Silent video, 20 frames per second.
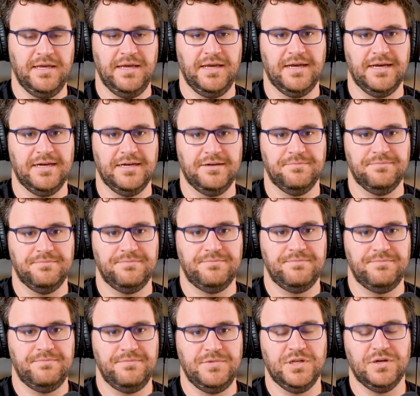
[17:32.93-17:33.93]
Um,
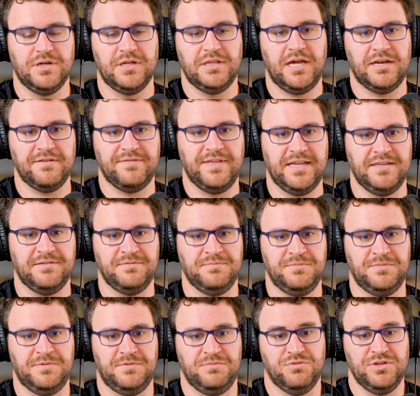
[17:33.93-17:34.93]
you know, a lot of that
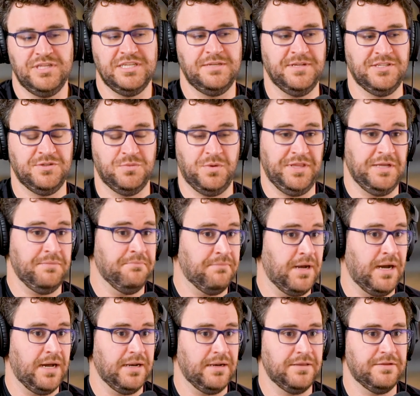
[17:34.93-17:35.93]
really depends on what they
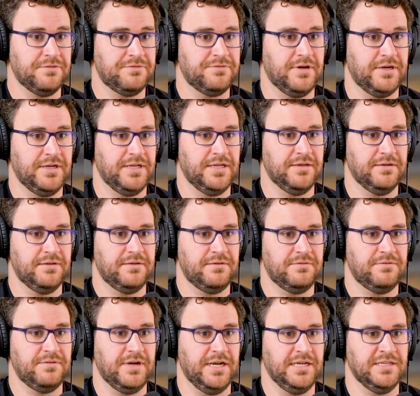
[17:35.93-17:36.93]
bought on the front end,
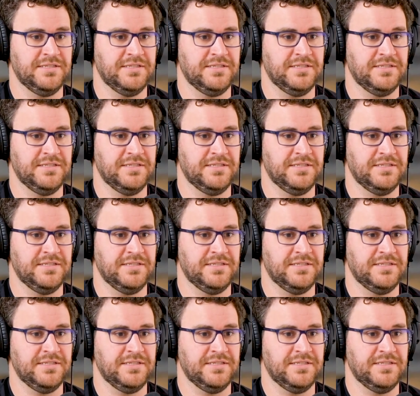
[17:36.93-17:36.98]
right?